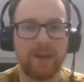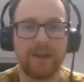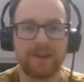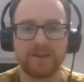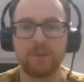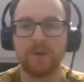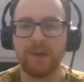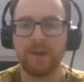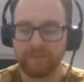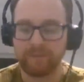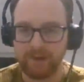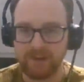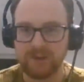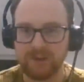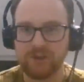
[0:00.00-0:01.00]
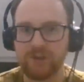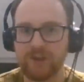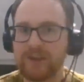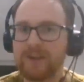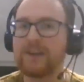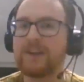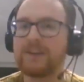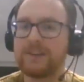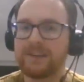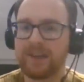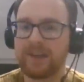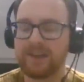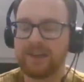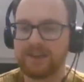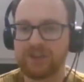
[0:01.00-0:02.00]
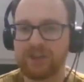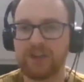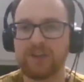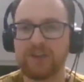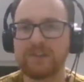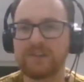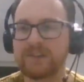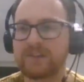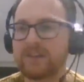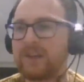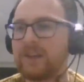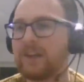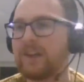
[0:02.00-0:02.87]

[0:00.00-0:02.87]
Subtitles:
had to wait for an injury to get his chance.